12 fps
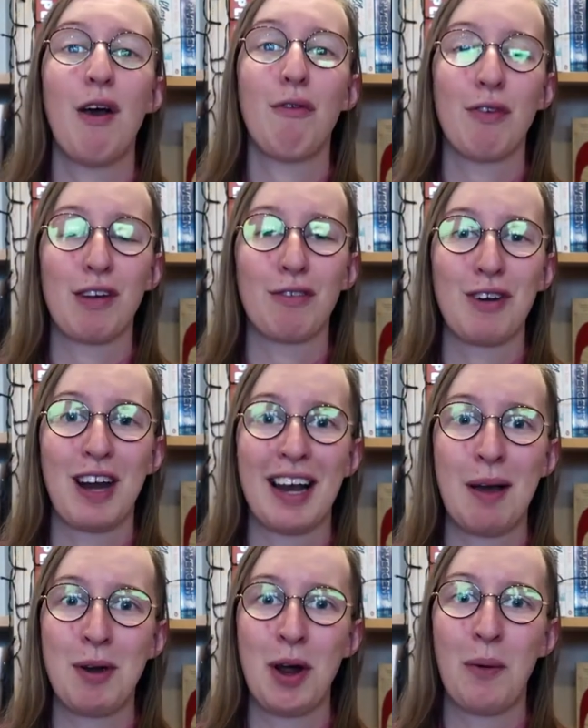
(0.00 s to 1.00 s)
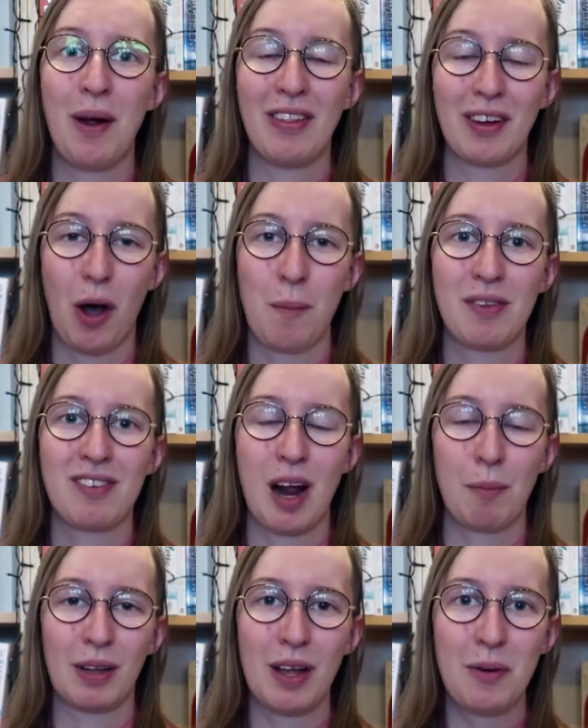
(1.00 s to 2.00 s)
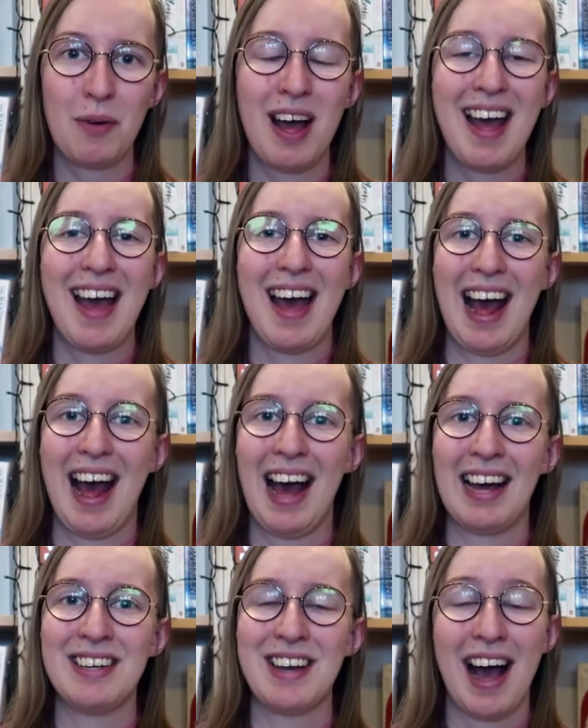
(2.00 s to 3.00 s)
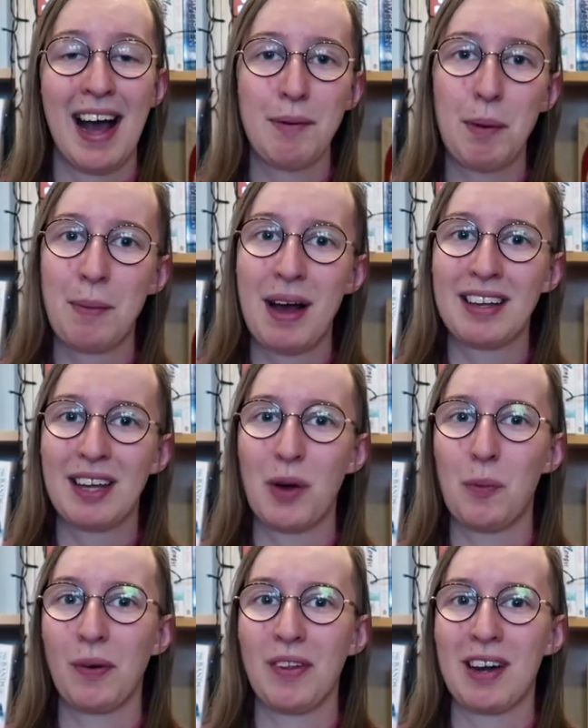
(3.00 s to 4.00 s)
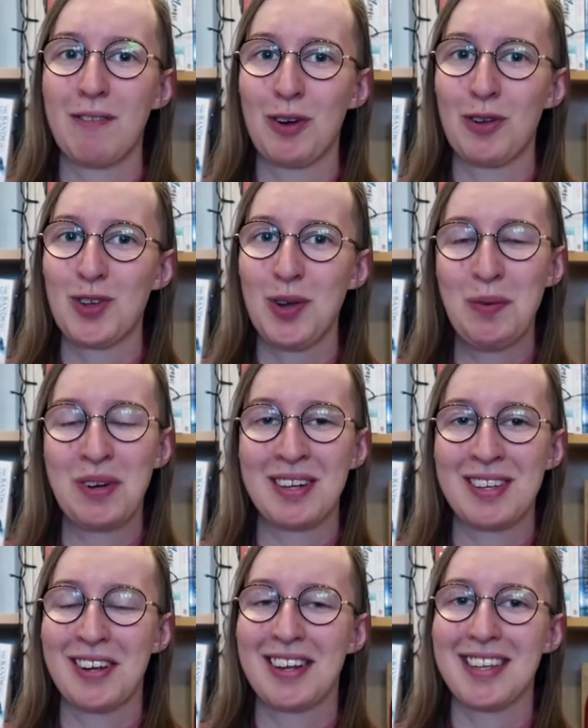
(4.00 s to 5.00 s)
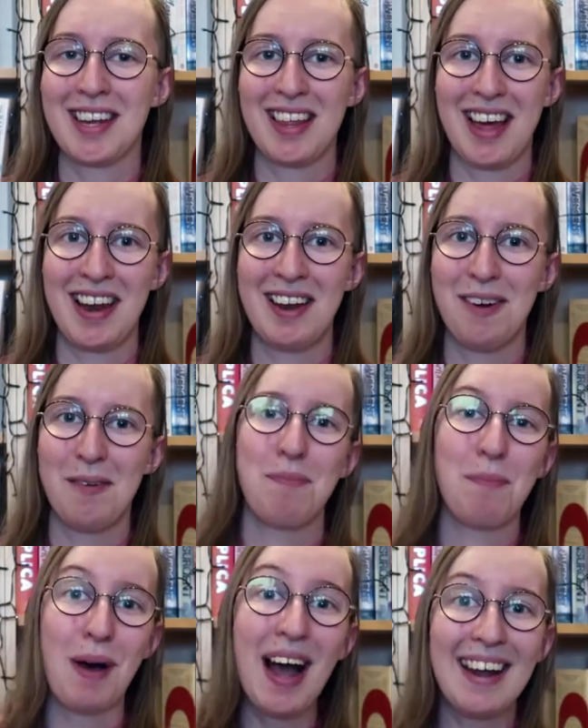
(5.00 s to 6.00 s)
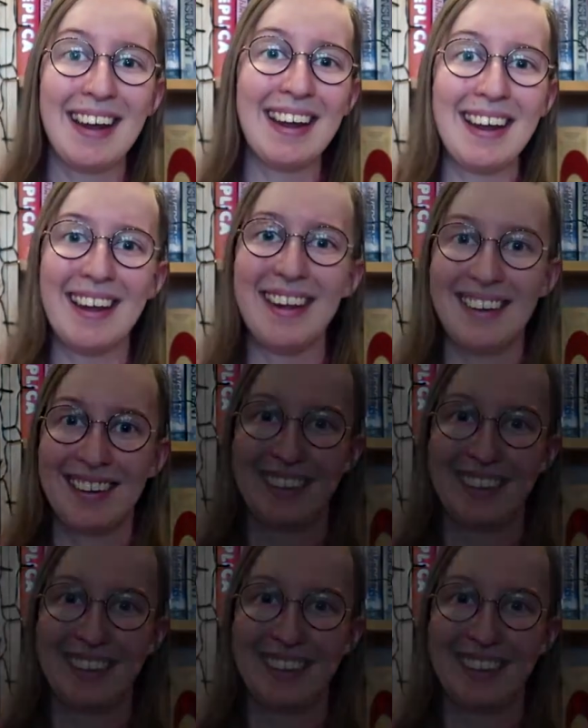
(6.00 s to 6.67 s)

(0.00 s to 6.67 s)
feel free to let me know in the comments down below, and I will be back with another video soon, so I'll see you then. Bye!